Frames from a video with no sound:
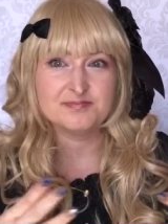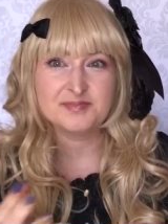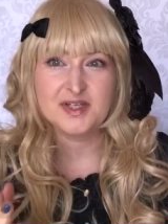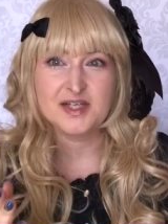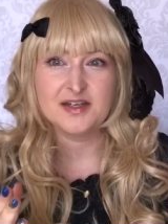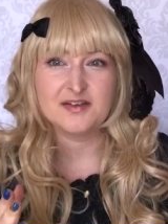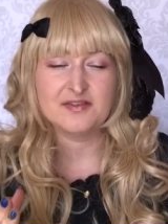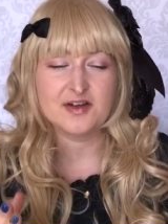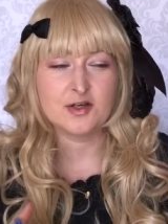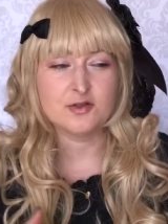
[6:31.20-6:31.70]

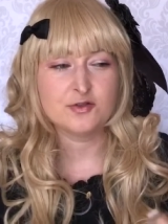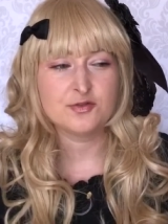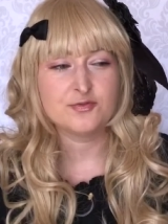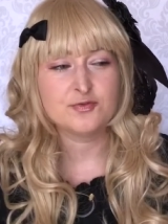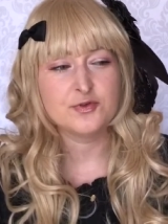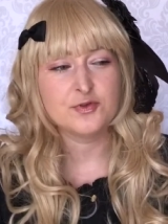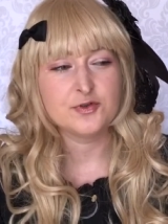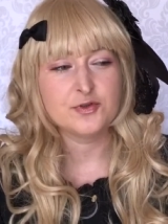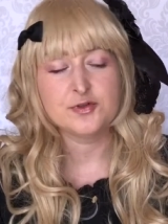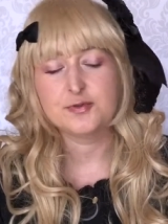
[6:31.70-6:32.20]
give out
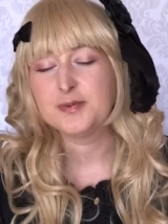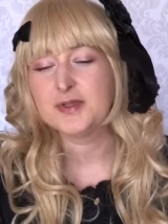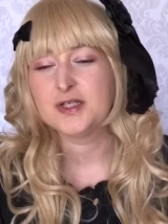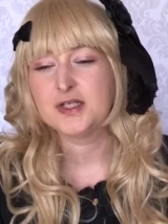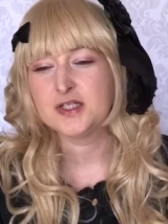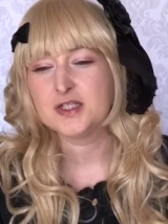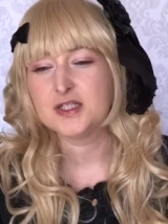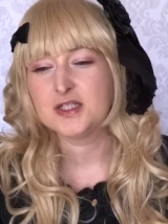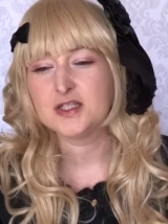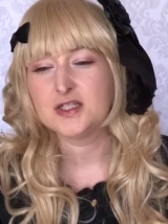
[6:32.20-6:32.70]
food
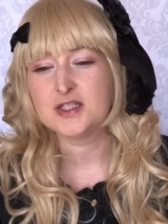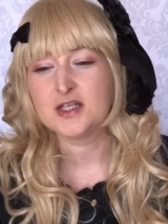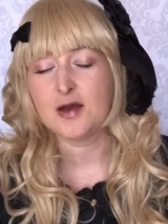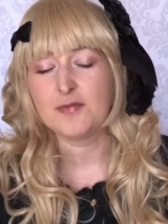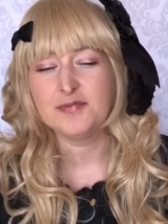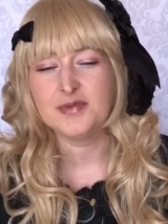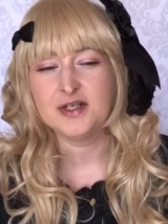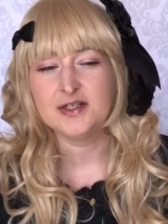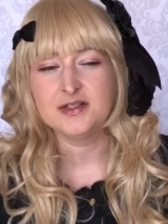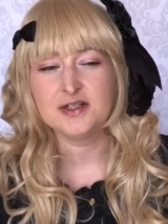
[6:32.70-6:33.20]
because it's
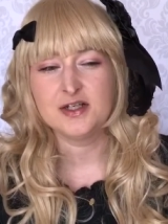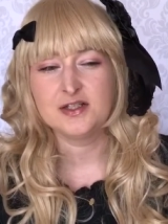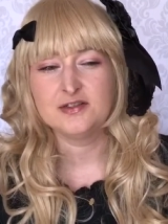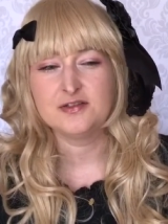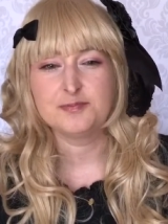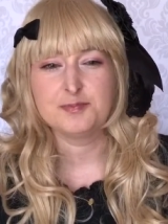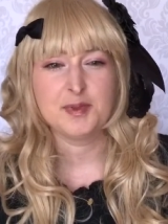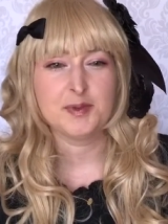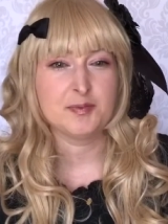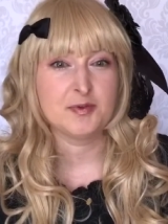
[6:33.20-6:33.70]
something
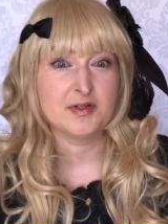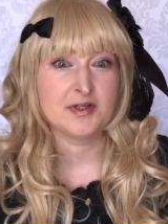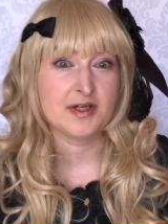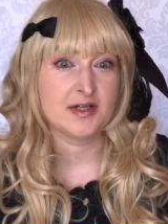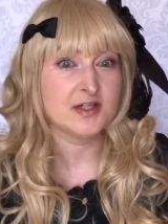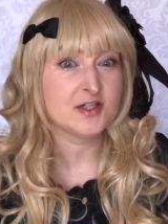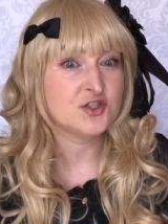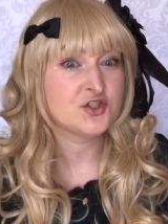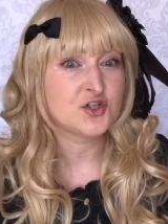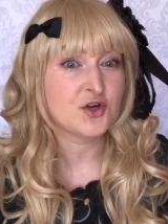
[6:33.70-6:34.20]
that people
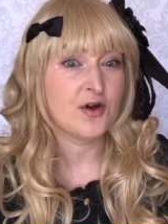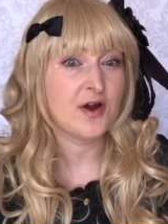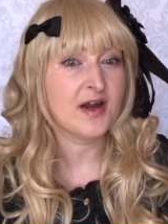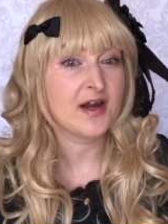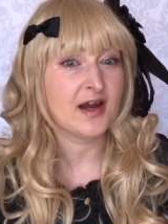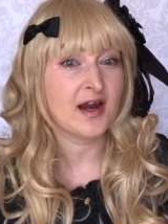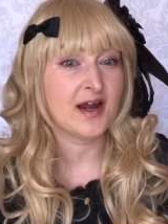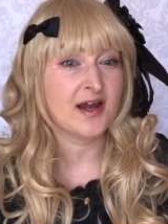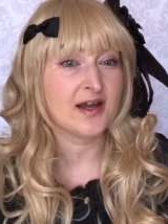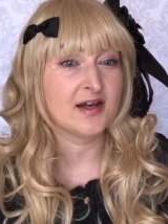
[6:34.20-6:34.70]
can
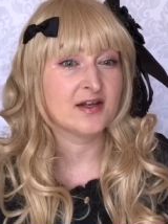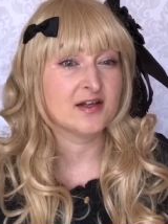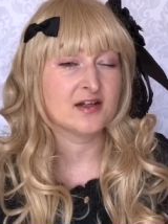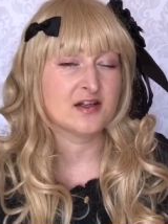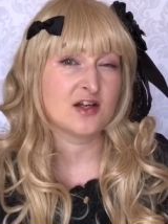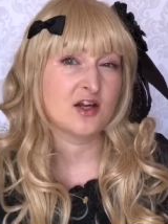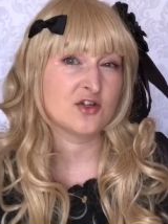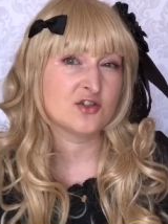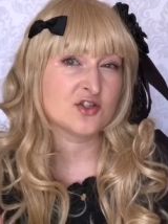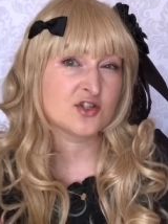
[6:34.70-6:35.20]
enjoy and
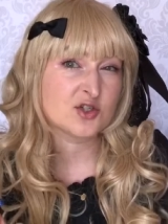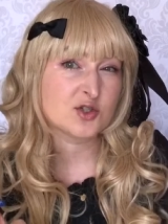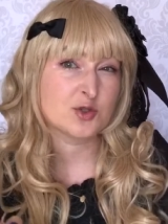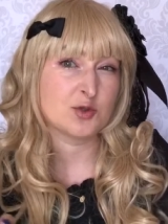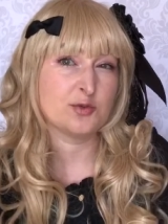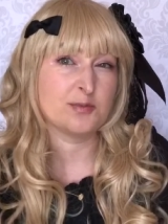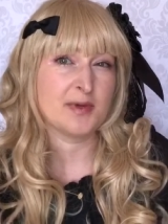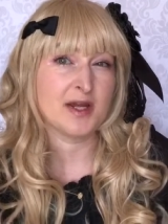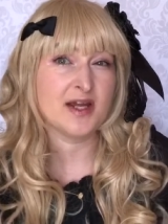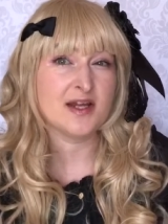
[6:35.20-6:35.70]

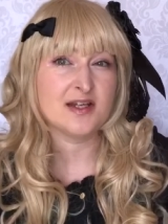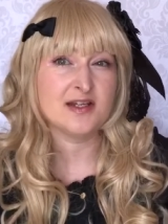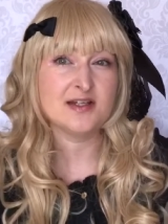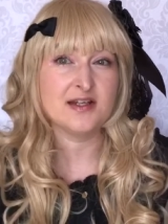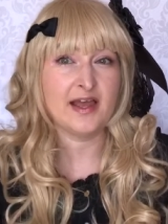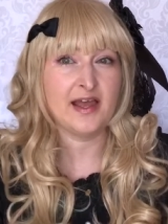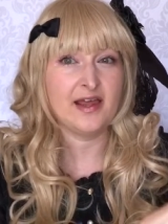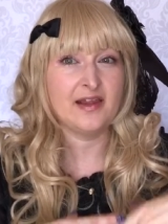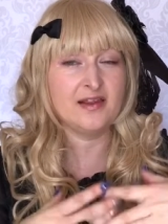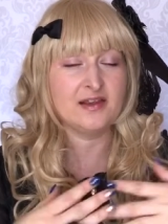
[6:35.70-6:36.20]
consume, and
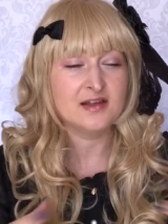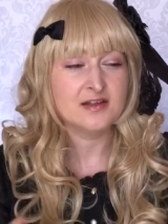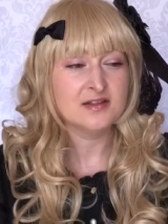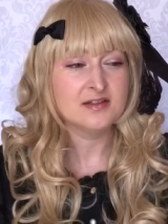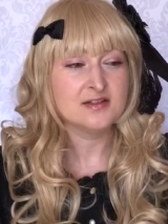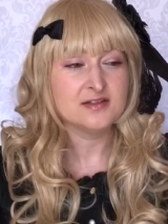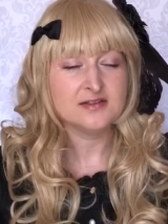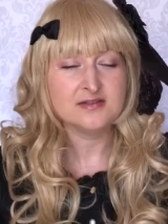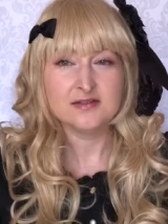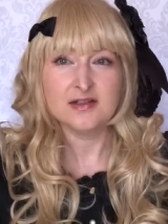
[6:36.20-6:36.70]
then
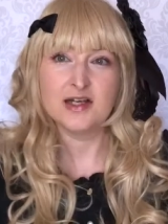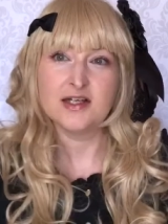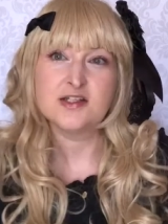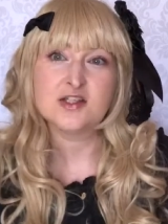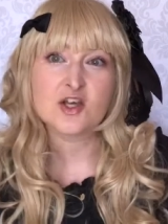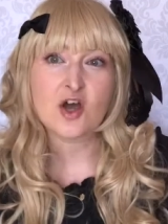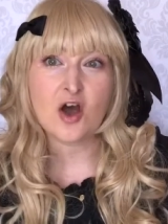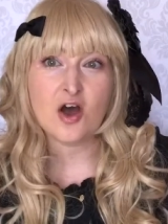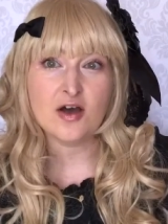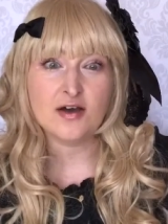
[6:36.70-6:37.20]
it's
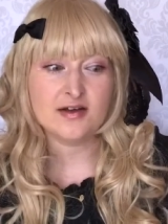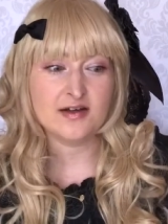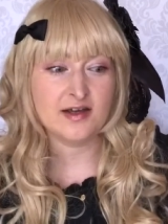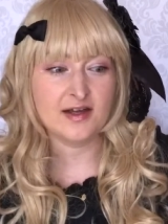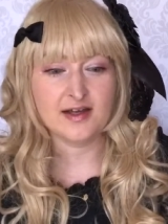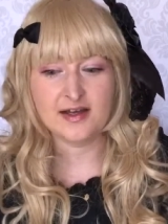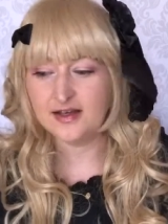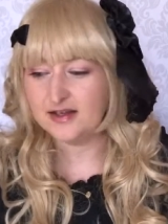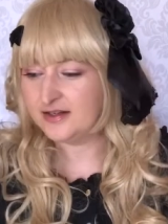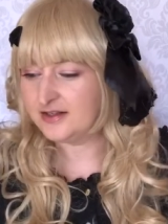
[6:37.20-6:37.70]
gone
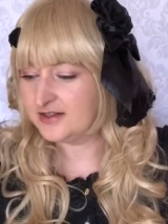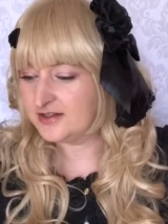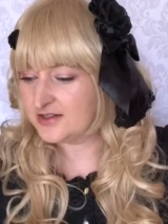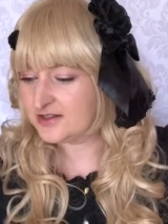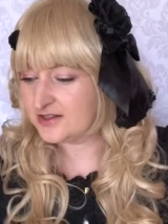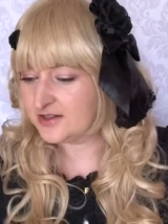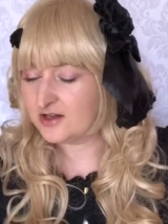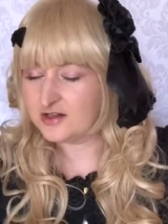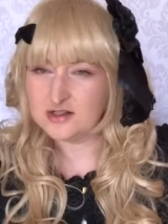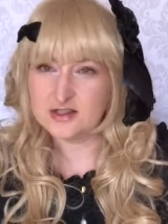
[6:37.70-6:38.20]
and
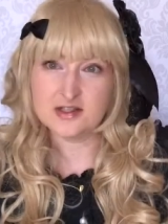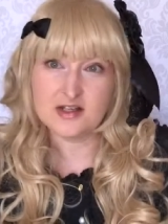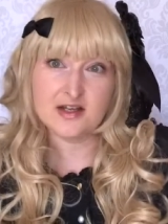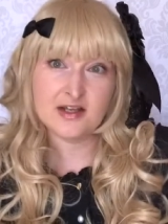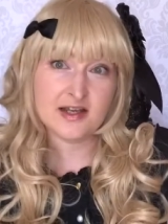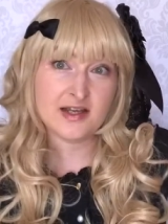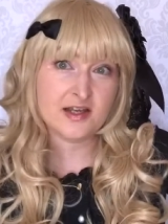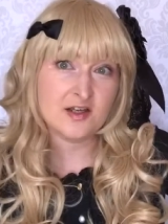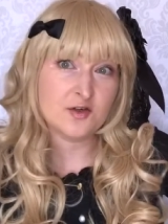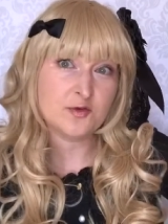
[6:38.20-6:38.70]
it's not
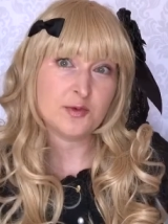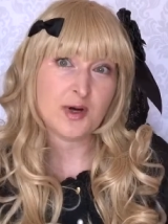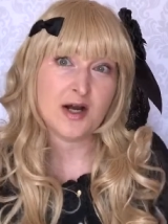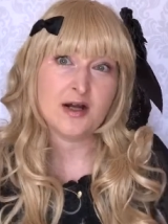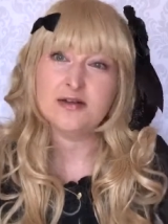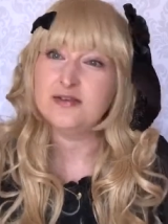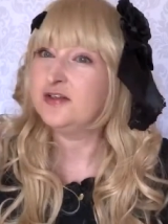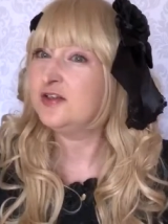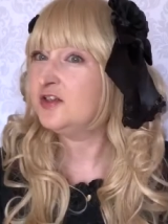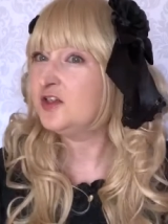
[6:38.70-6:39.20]
laying
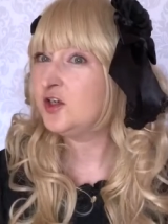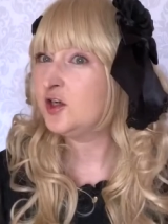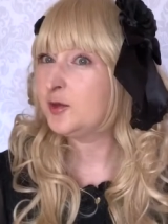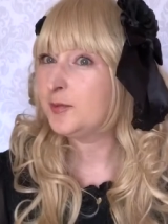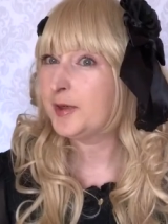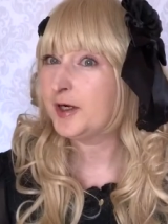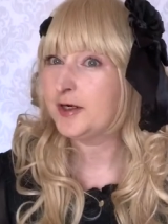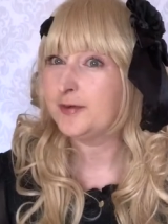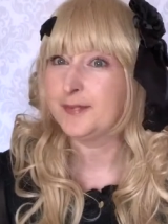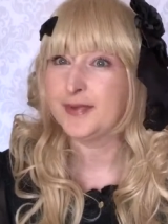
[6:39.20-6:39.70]
around in your
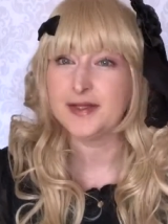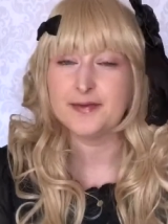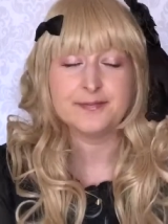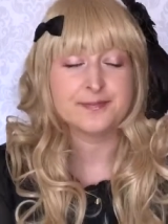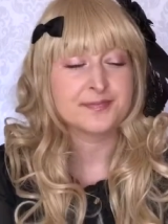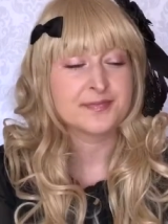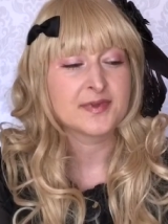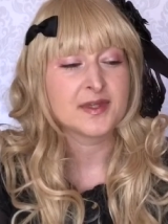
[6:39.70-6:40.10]
apartment.